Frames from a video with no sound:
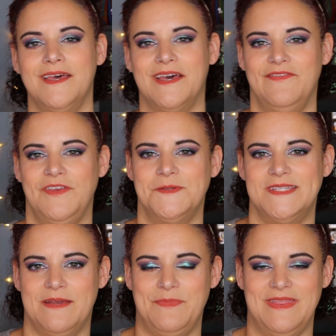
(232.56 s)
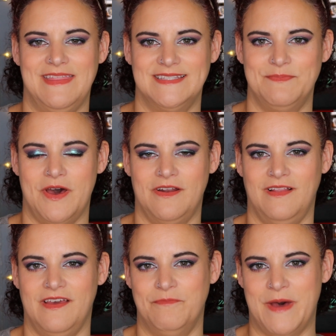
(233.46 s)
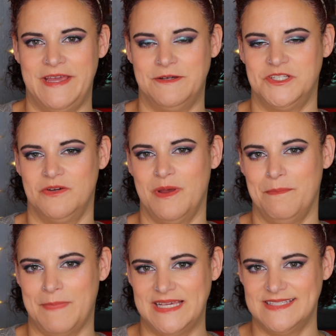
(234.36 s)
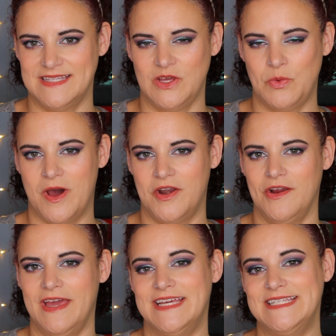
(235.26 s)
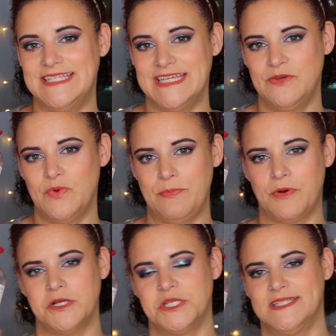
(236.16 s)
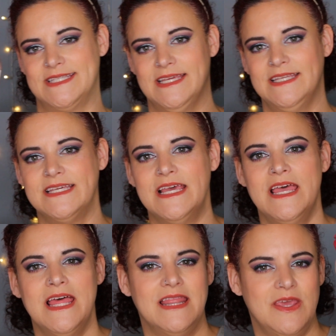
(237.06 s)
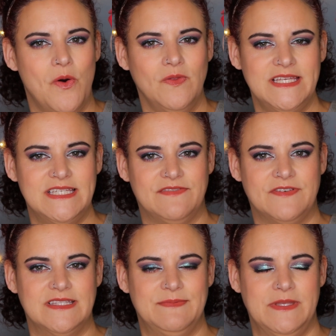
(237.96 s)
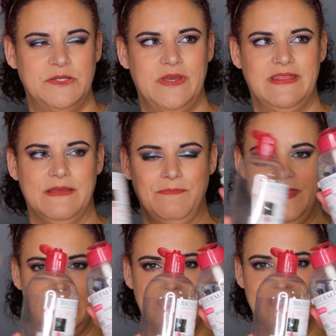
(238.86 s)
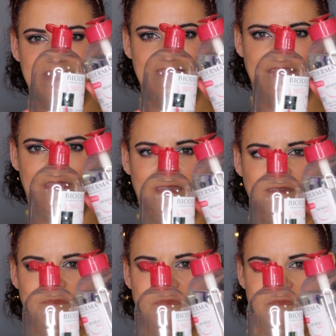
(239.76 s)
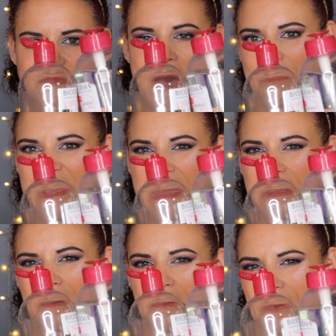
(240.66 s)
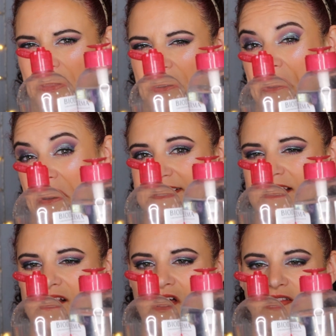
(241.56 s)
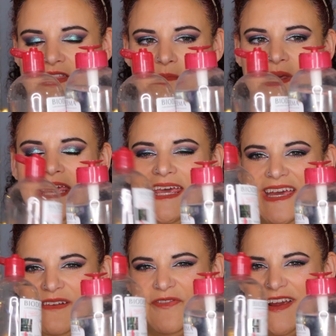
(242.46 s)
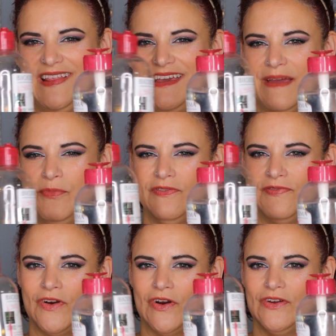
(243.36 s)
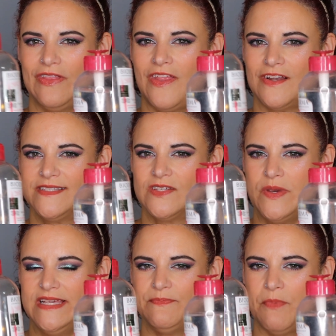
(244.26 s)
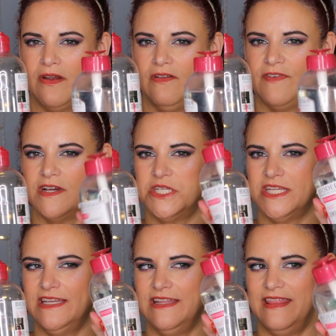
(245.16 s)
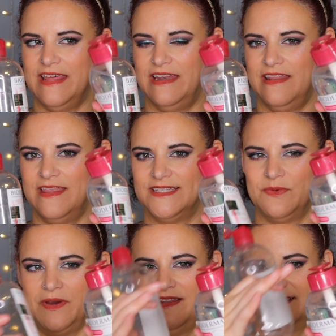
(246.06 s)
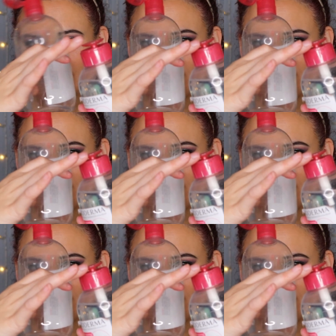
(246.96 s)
I've used up this bottle of Bioderma micellar water, and I did repurchase it. The only difference between them being the applicator or the nozzle on them, and frankly, I prefer the little squeeze bottle function than this one. This